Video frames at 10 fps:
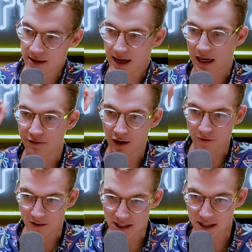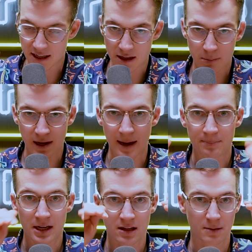That conveyor feeds it into the plant.
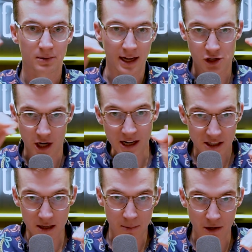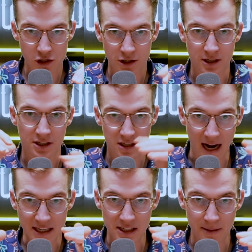The plant shakes it a bunch to
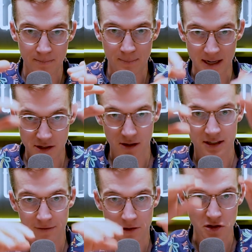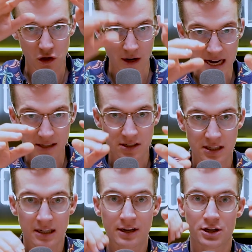size it based on different screens.